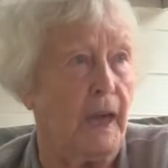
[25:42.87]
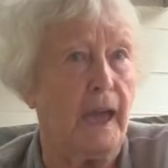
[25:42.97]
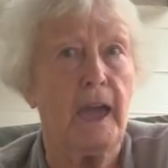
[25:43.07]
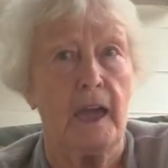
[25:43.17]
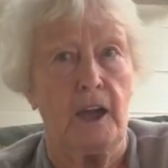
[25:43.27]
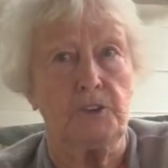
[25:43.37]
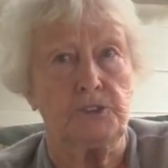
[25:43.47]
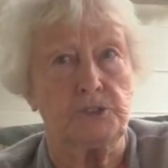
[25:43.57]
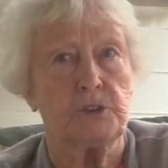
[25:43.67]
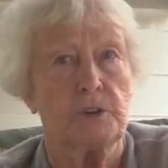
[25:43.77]
the edge.
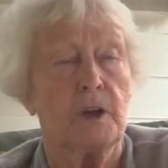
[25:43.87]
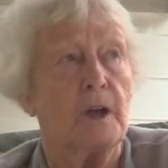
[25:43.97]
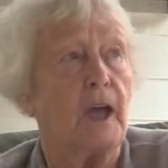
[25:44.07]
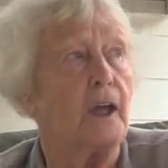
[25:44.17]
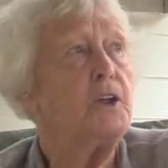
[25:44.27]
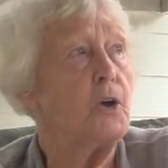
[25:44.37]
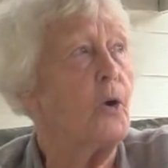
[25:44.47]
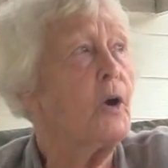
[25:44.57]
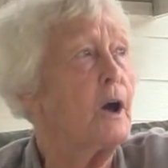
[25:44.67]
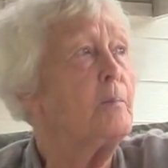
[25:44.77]
And
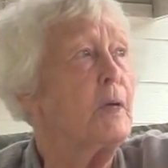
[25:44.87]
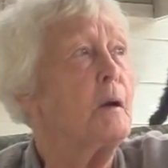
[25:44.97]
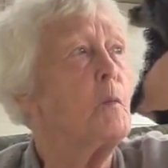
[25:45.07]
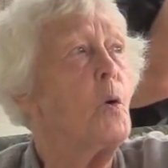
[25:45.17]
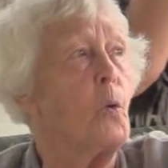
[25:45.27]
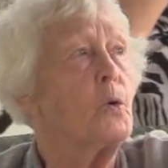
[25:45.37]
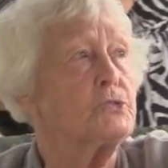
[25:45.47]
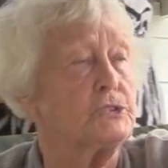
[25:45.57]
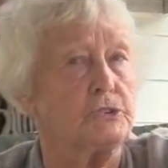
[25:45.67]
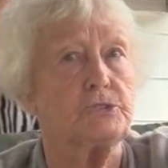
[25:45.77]
here come them
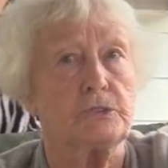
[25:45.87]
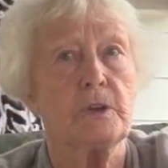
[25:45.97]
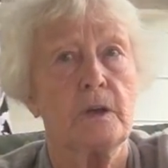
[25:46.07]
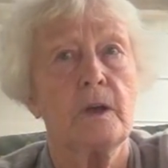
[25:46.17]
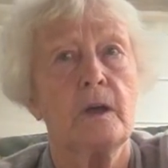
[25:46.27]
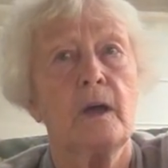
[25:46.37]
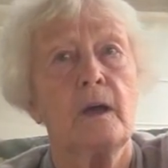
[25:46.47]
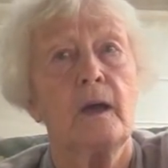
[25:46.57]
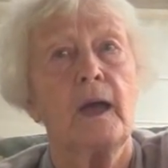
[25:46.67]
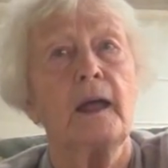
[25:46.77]
horses.
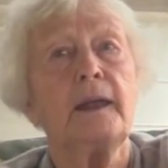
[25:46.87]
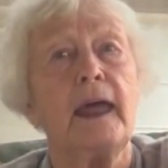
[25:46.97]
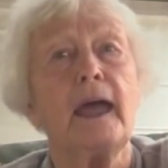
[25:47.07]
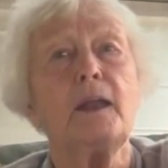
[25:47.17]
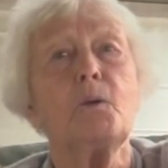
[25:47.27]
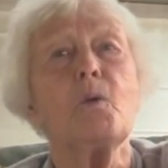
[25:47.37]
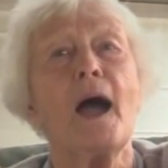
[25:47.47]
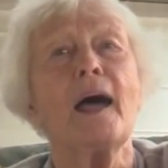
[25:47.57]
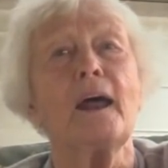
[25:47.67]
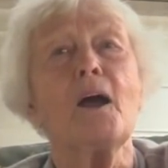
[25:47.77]
And Daddy
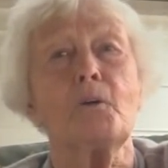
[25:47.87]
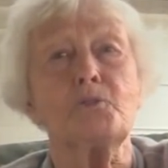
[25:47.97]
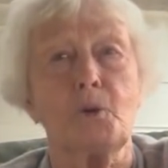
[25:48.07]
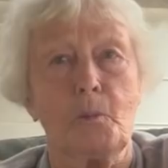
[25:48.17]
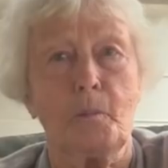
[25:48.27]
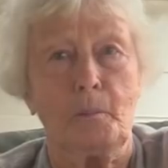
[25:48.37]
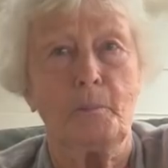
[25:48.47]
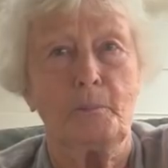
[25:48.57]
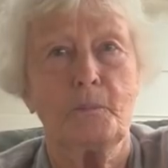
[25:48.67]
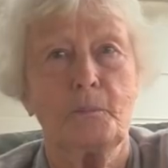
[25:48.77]
right after them.
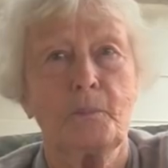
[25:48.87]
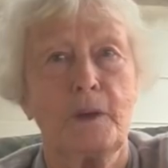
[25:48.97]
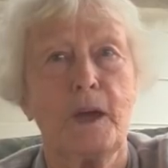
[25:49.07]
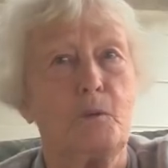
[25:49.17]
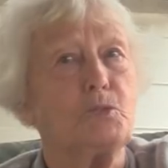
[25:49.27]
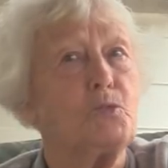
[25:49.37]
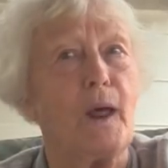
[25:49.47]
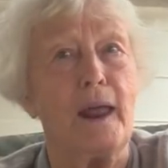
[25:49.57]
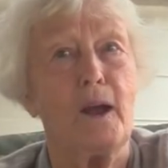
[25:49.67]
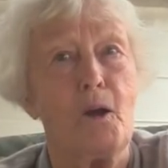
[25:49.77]
He was
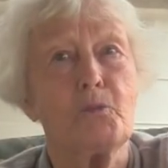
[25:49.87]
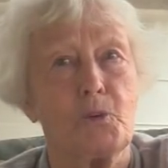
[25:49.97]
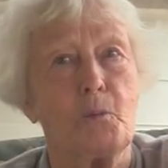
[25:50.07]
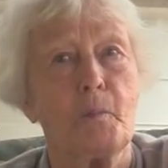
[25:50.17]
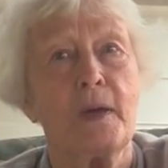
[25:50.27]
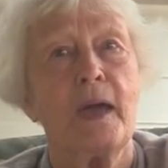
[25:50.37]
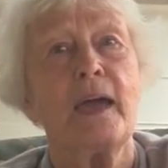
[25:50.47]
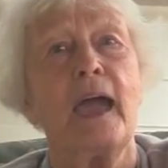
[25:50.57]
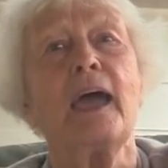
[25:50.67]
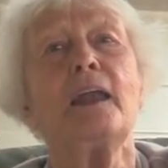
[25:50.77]
right after them.
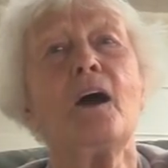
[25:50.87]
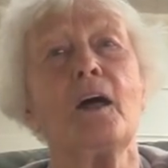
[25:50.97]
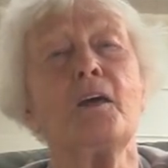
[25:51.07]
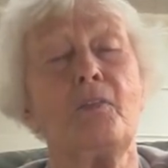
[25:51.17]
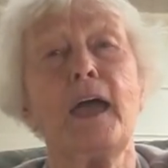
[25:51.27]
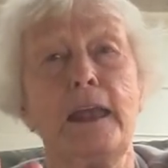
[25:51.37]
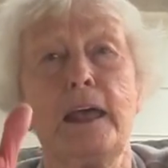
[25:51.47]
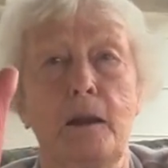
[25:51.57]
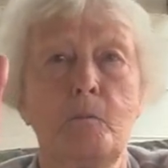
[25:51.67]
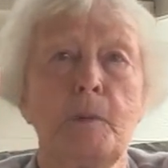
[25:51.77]
And honey, they
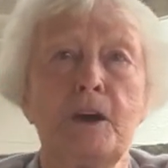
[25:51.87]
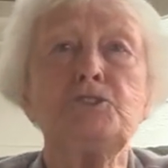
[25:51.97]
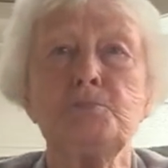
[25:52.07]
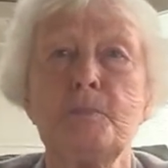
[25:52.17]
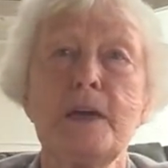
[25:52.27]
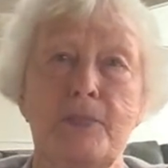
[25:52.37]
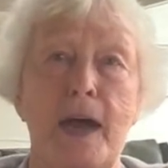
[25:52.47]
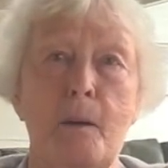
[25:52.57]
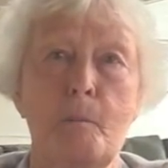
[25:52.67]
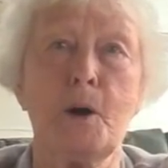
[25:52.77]
didn't miss me
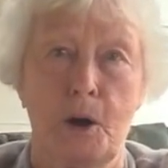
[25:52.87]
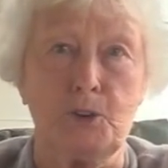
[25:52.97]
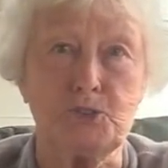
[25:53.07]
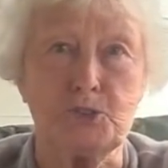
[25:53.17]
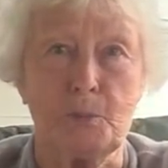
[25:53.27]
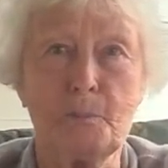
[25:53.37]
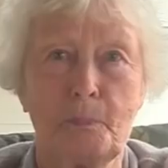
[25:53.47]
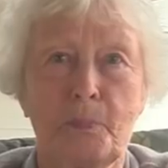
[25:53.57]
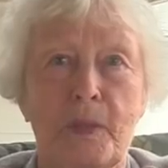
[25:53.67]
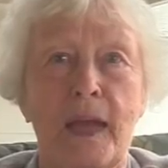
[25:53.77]
that much.
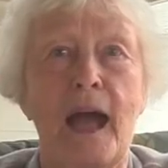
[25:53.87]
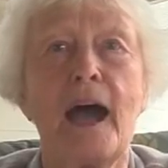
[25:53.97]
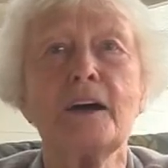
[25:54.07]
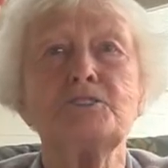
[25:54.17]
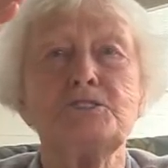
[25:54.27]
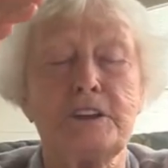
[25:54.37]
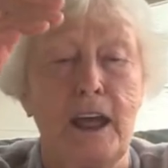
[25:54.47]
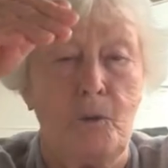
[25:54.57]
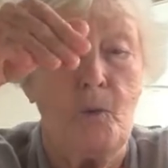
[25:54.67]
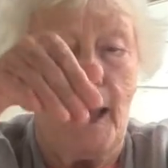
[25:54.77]
I was
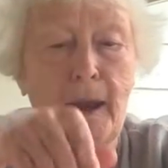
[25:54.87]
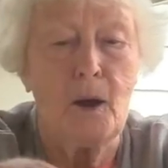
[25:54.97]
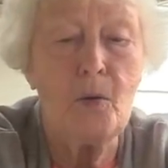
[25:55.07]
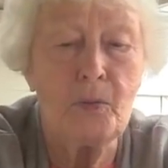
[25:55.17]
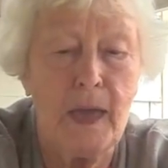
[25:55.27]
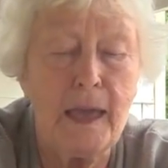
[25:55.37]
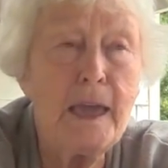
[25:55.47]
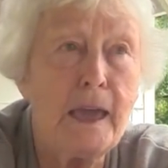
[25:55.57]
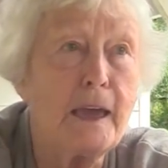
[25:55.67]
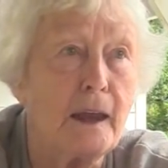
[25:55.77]
standing right on the
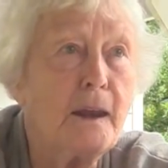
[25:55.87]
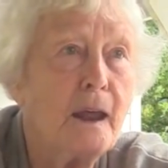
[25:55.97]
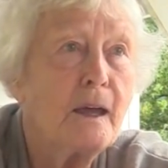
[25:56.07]
end